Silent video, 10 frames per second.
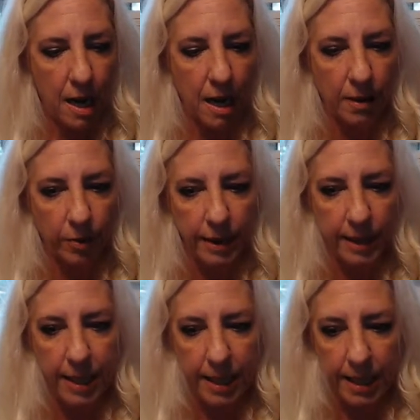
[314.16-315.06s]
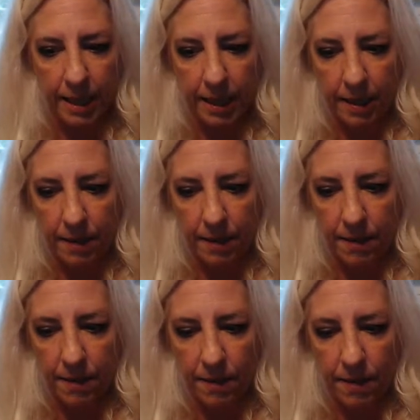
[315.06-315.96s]
I really think,
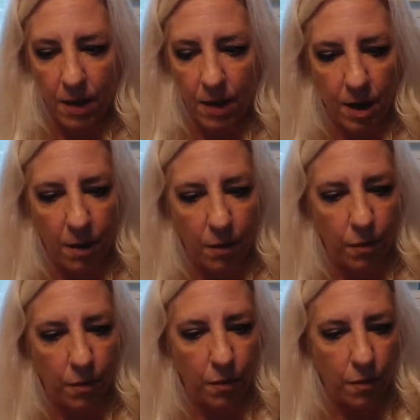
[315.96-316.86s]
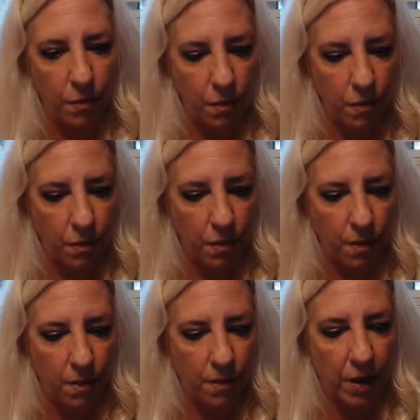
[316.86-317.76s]
you know,
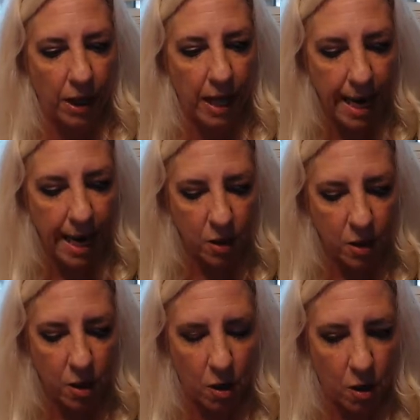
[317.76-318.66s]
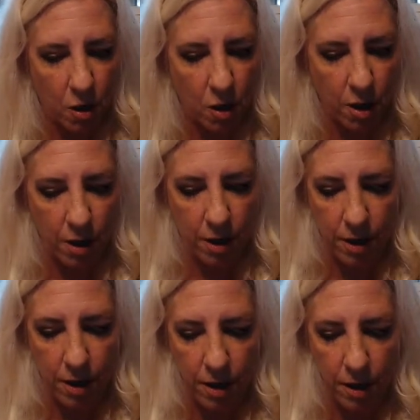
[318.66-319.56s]
the last card
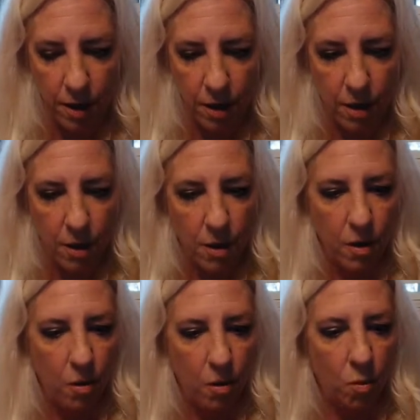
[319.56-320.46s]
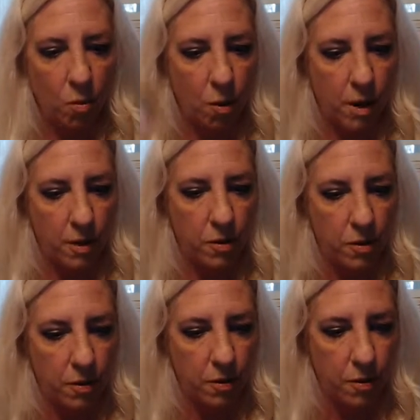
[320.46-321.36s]

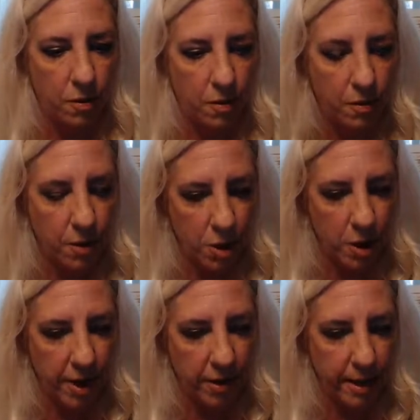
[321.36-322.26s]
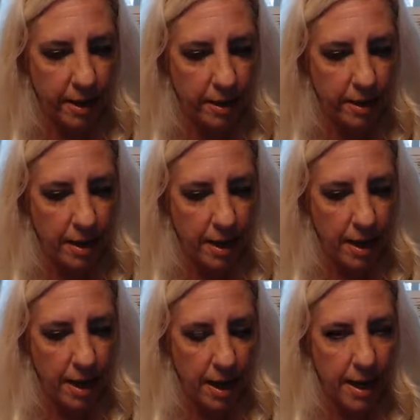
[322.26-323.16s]
was the Chariot.
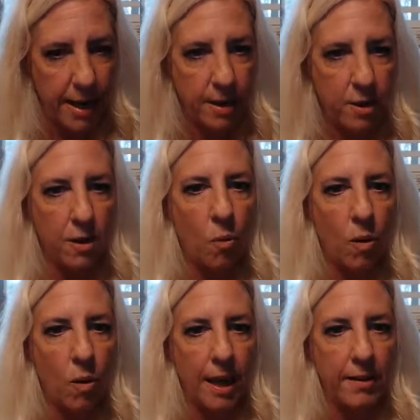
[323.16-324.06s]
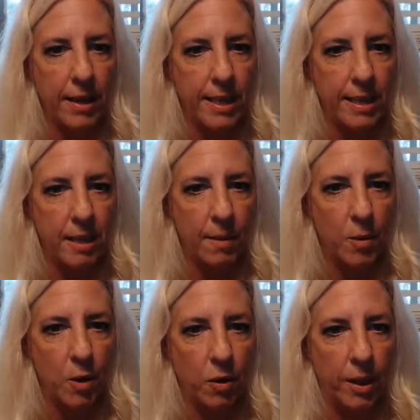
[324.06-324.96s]
And so while I think to
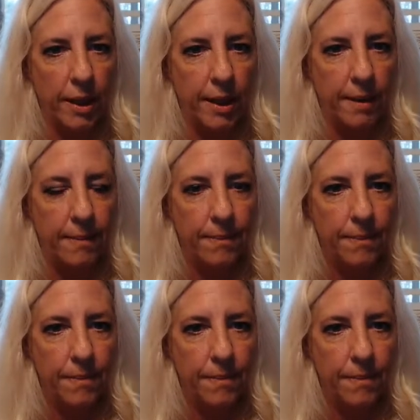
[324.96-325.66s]
some degree